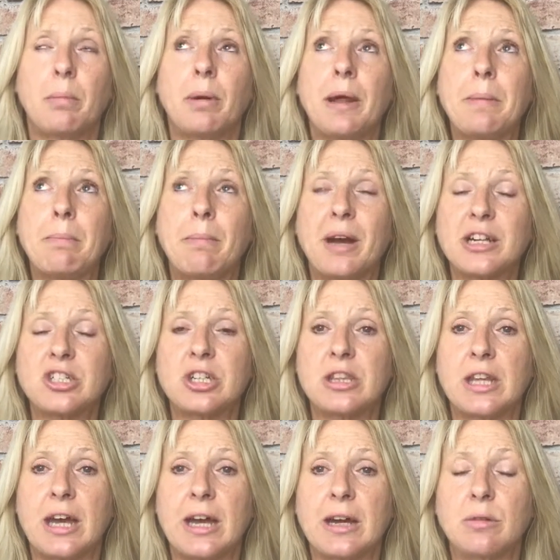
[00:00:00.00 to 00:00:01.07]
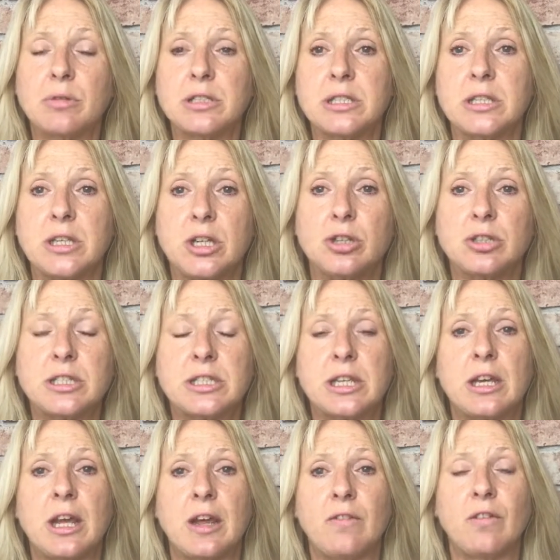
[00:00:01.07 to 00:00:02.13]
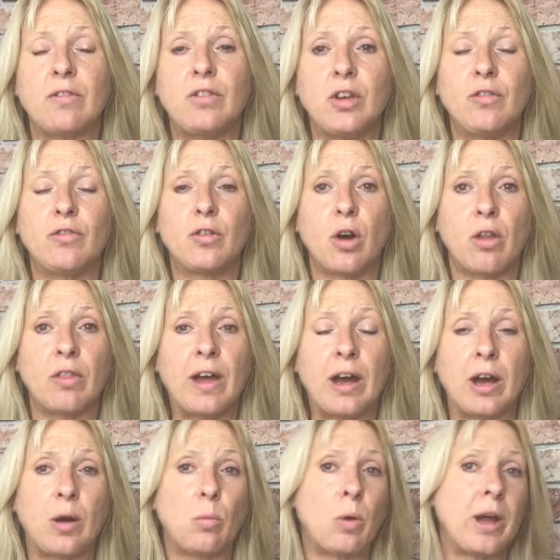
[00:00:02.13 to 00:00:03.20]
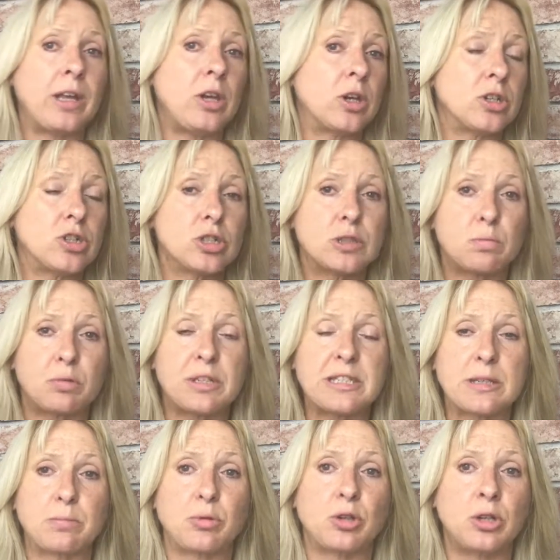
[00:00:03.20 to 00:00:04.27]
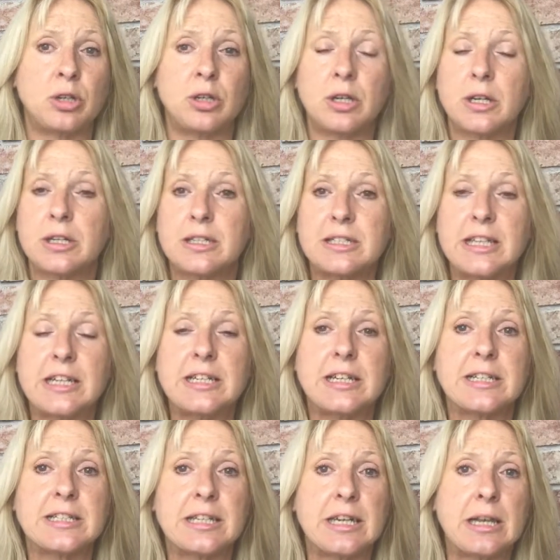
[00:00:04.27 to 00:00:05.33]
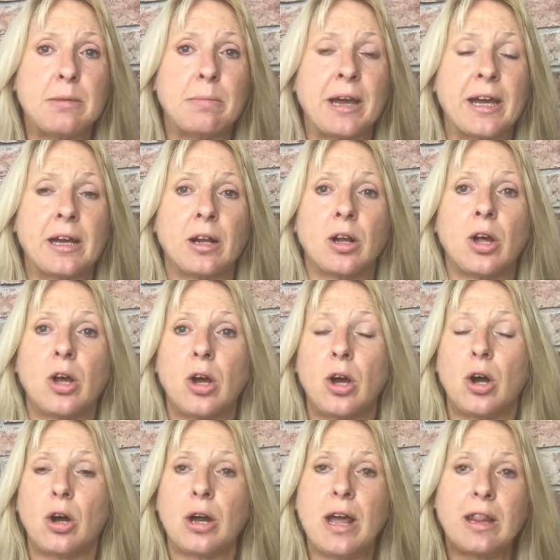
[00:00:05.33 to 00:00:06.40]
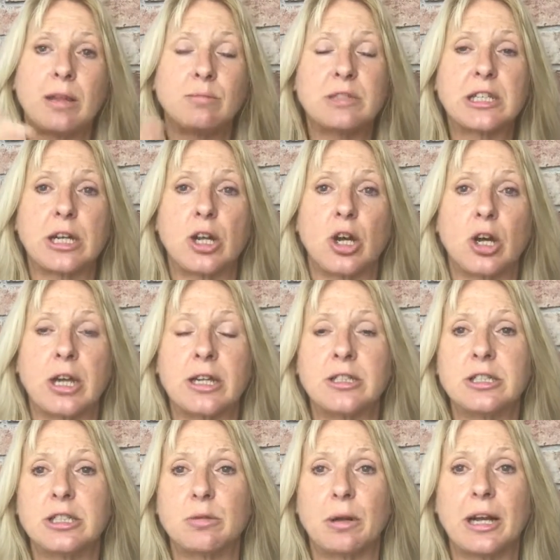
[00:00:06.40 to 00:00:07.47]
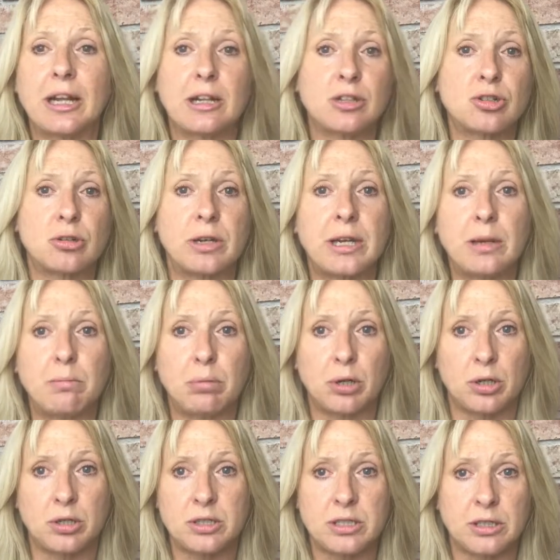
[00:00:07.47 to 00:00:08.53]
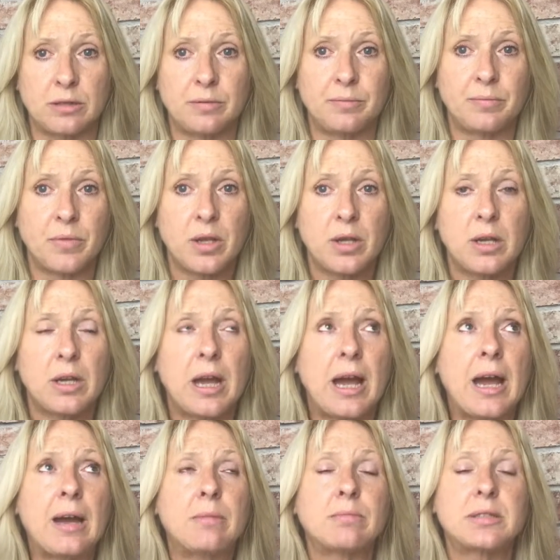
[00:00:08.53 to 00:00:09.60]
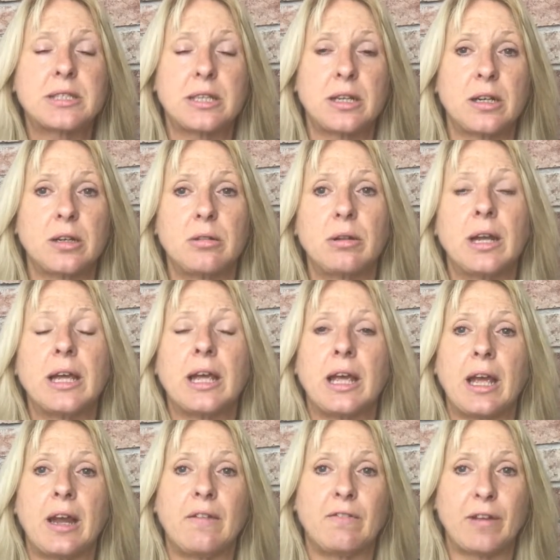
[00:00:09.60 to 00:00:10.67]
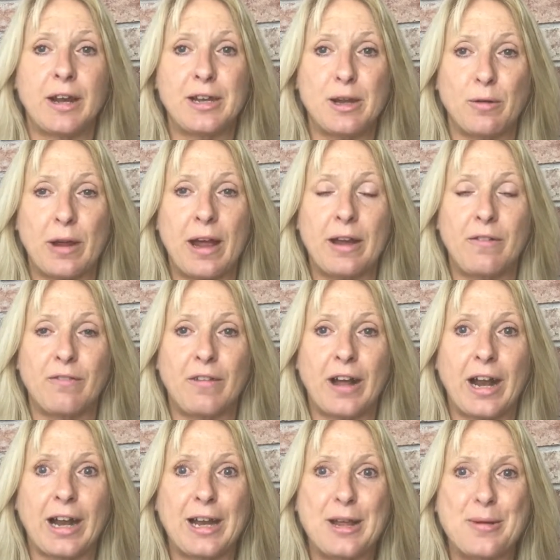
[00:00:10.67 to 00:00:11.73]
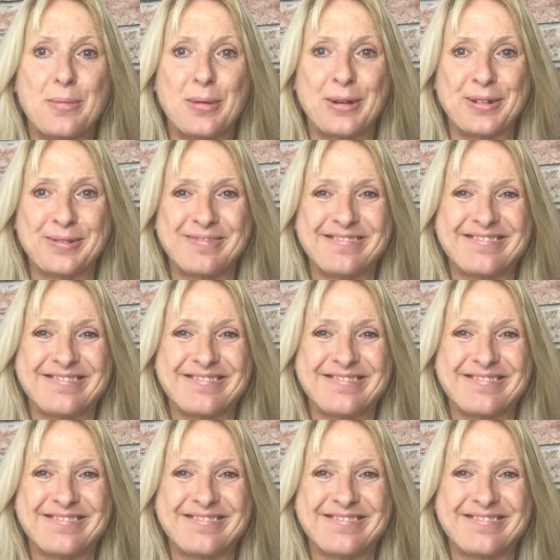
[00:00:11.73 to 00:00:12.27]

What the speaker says: but imagine the hours that you'd save if you've got that where you could just press a button, send it as an email, or get them to log into a little training portal. Absolutely invaluable.